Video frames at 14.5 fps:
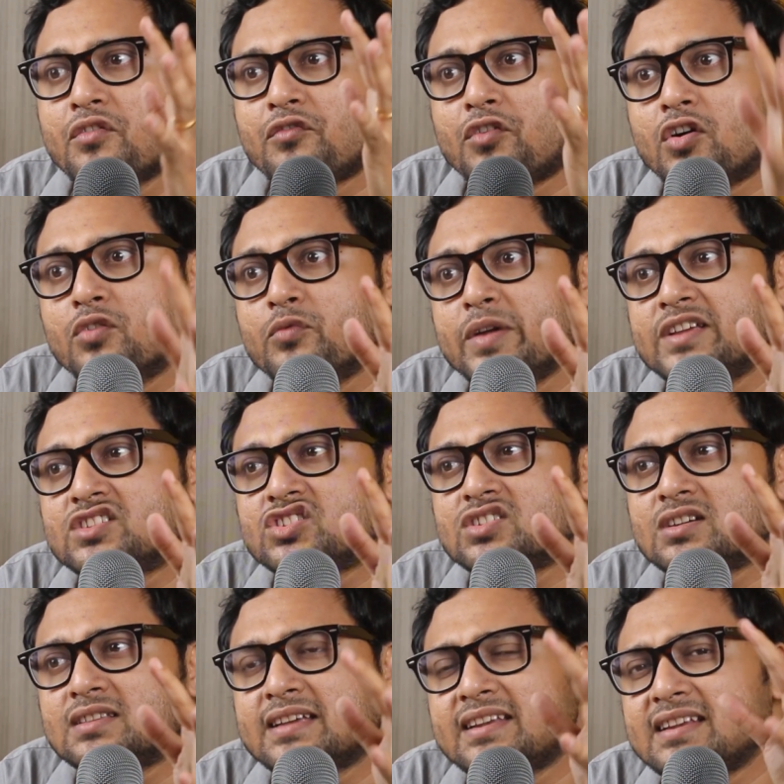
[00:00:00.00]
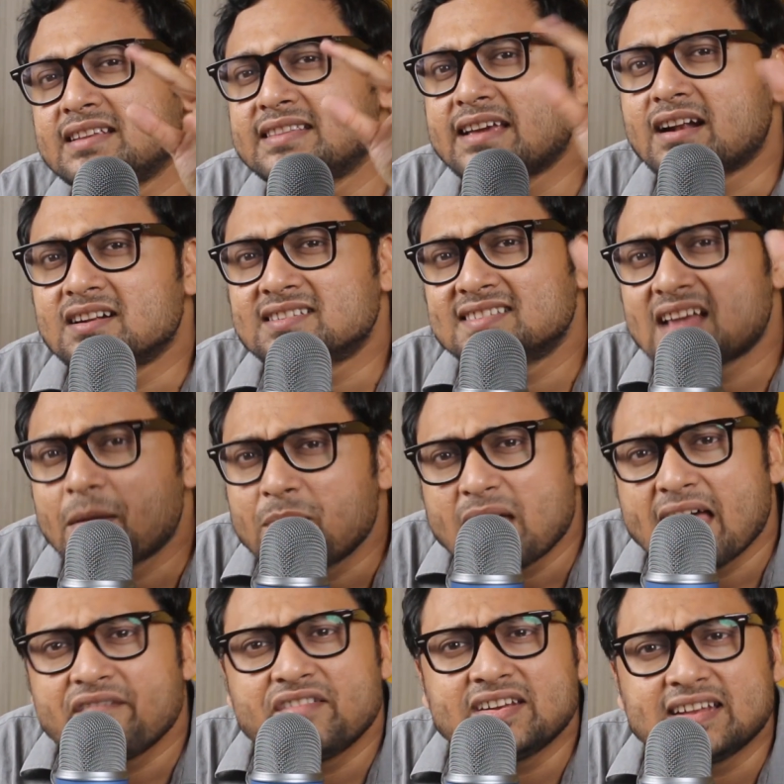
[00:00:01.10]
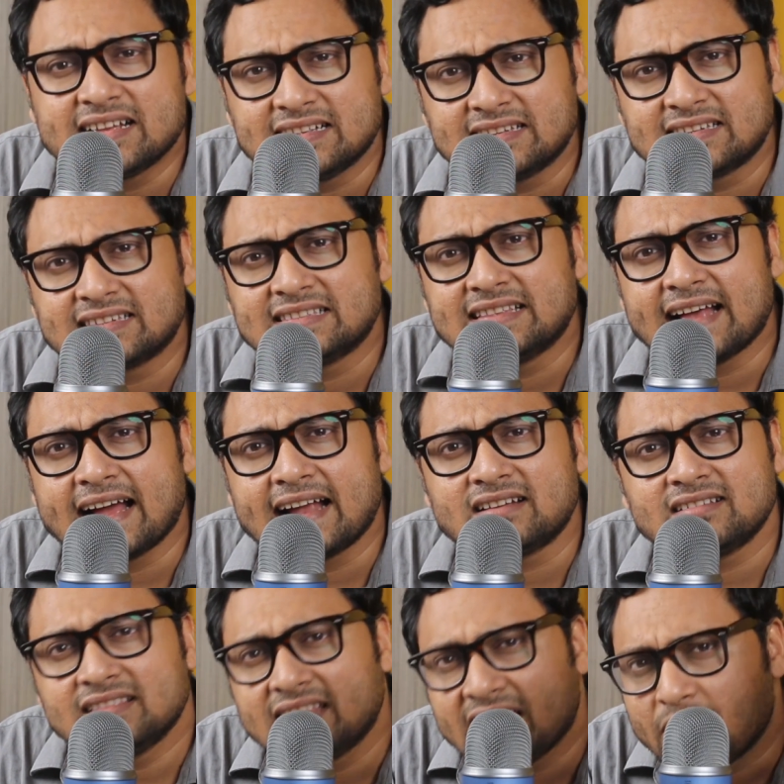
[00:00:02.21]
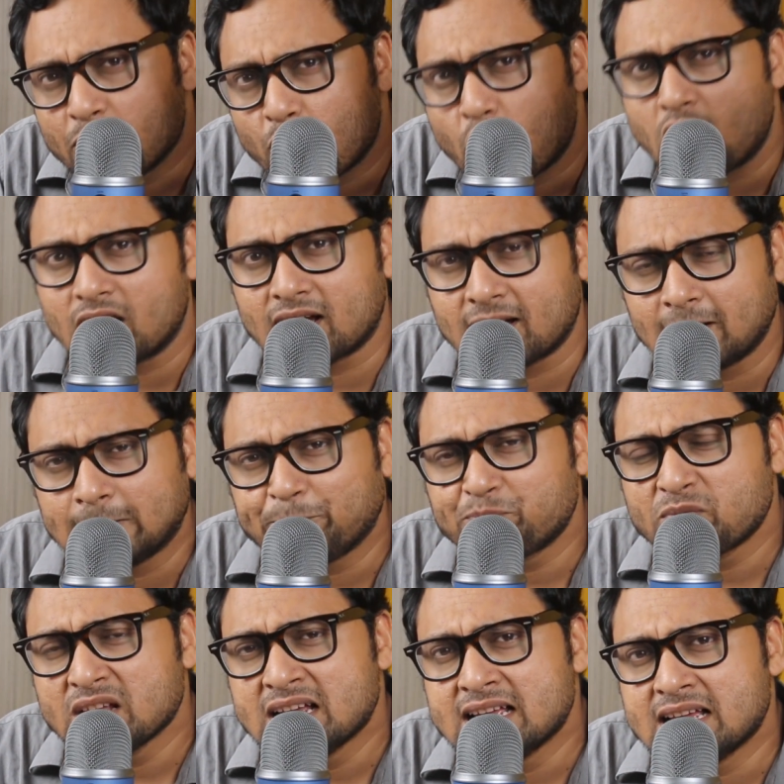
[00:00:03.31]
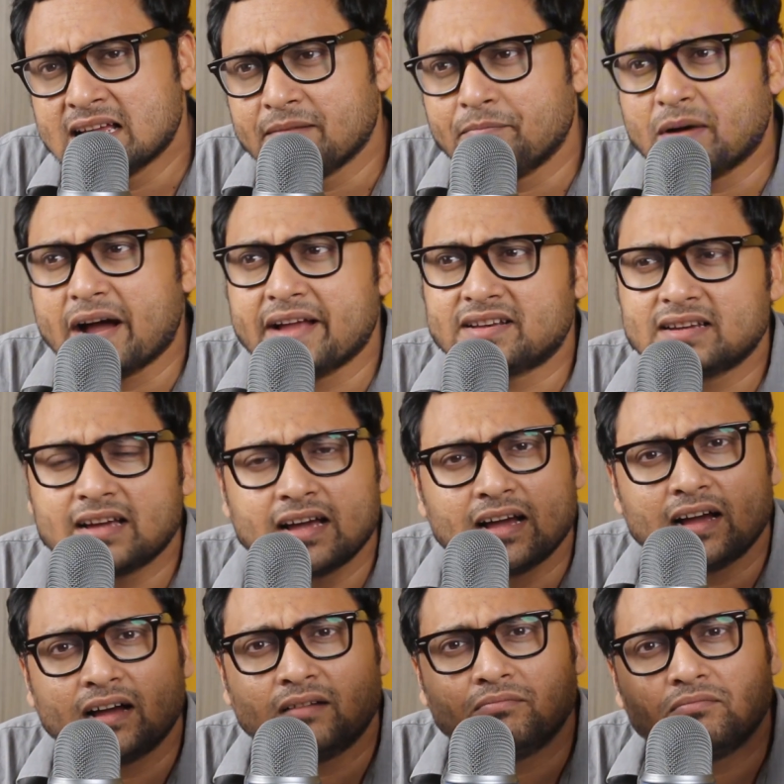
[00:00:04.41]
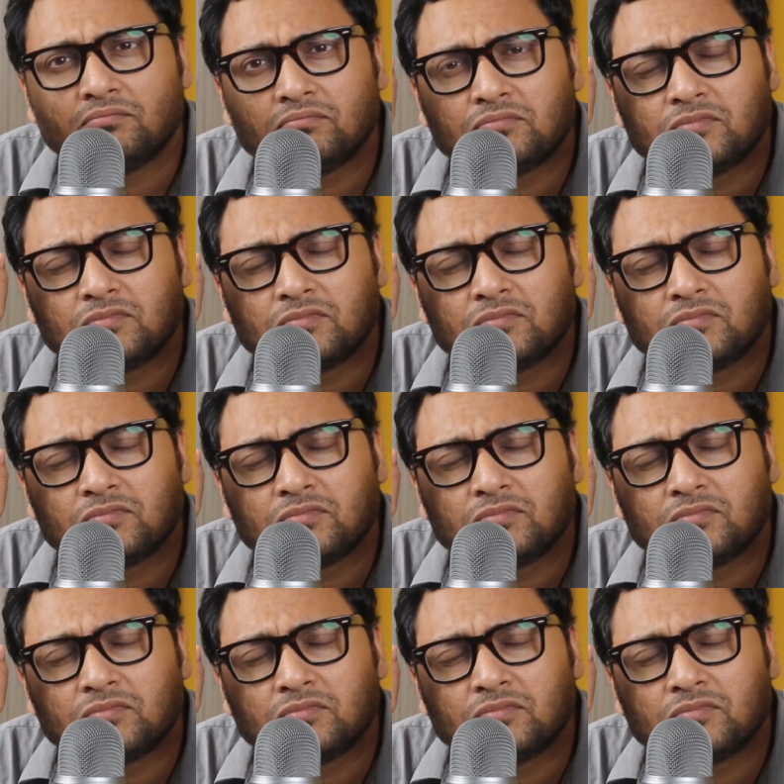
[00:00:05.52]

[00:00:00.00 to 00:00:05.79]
for which there, there are some evidence that they work but um,